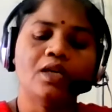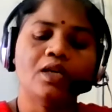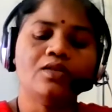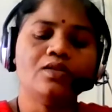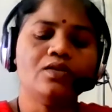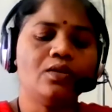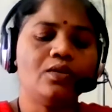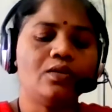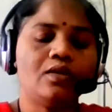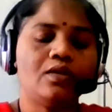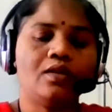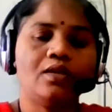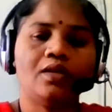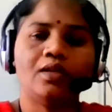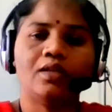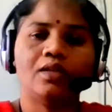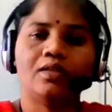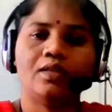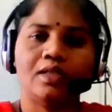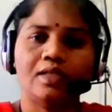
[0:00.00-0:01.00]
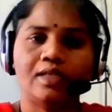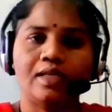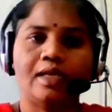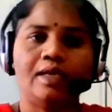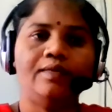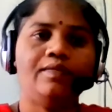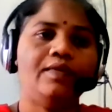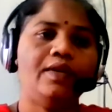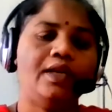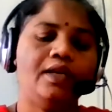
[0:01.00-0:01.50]
So the
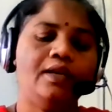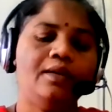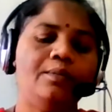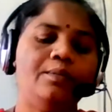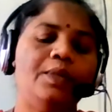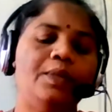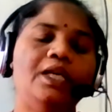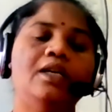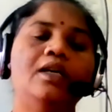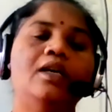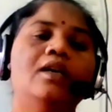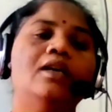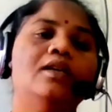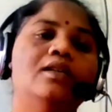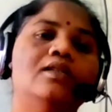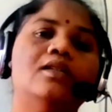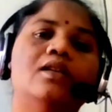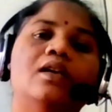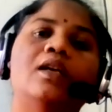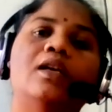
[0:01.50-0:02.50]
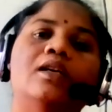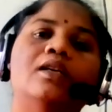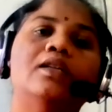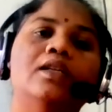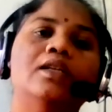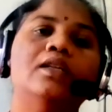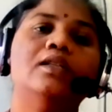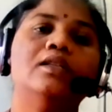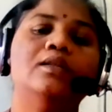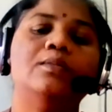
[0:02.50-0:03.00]
same way media is
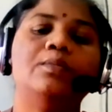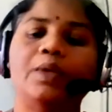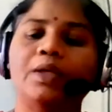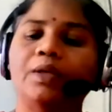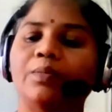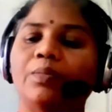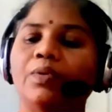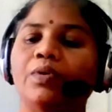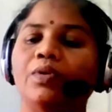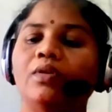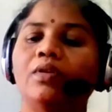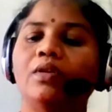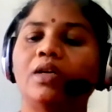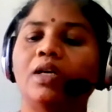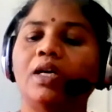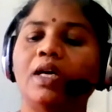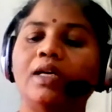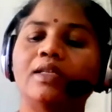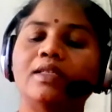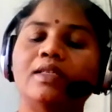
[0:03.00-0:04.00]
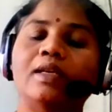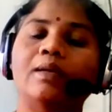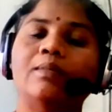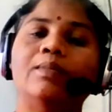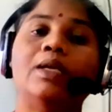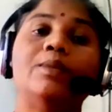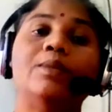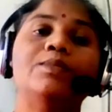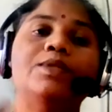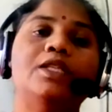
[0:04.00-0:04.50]
alerting the people, and
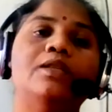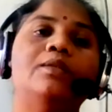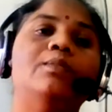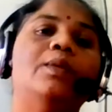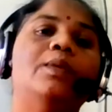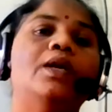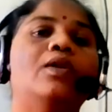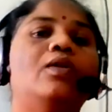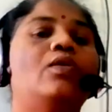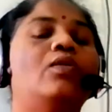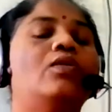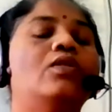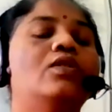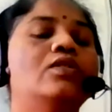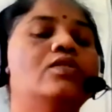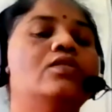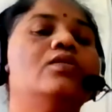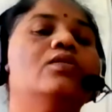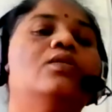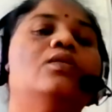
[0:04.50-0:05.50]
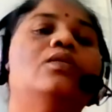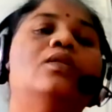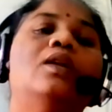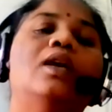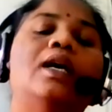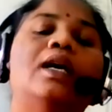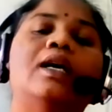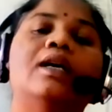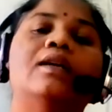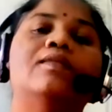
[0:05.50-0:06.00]
sometimes it may also
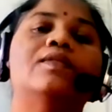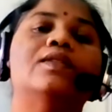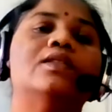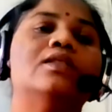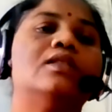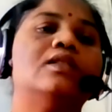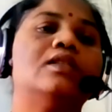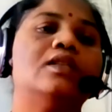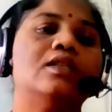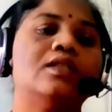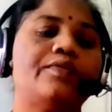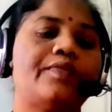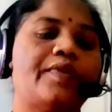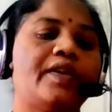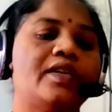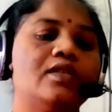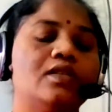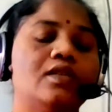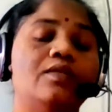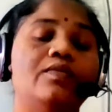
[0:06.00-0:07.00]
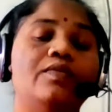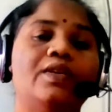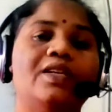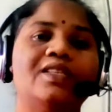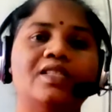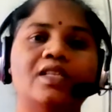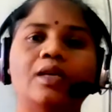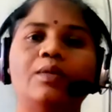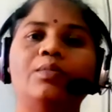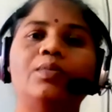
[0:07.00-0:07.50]
have its dysfunction. For
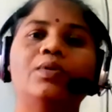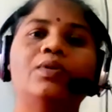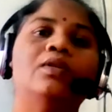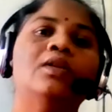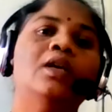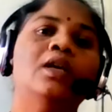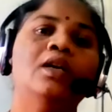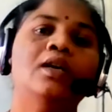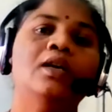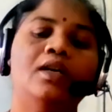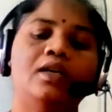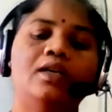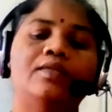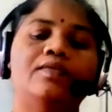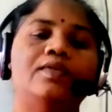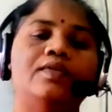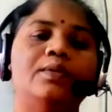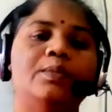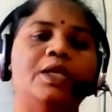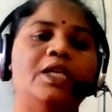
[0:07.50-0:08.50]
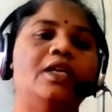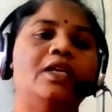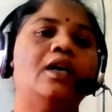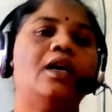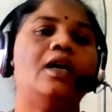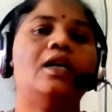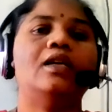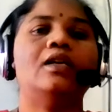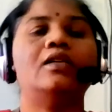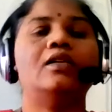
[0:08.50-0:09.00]
example, if the media
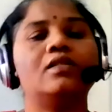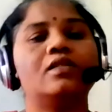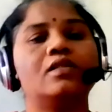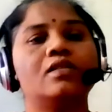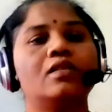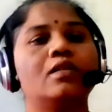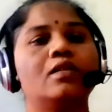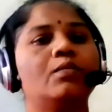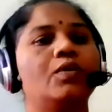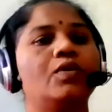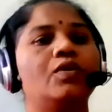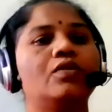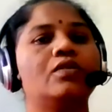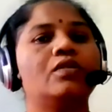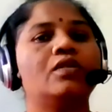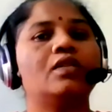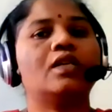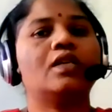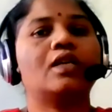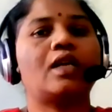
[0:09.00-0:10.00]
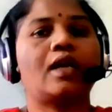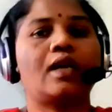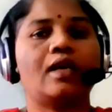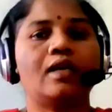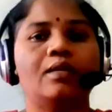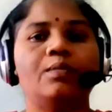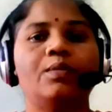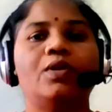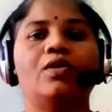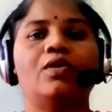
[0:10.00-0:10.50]
alerts us about the
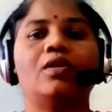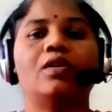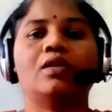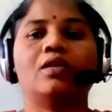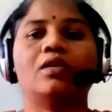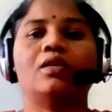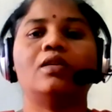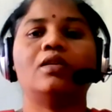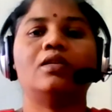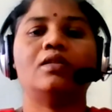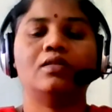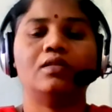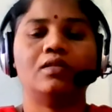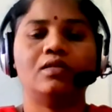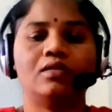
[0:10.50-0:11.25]
crime or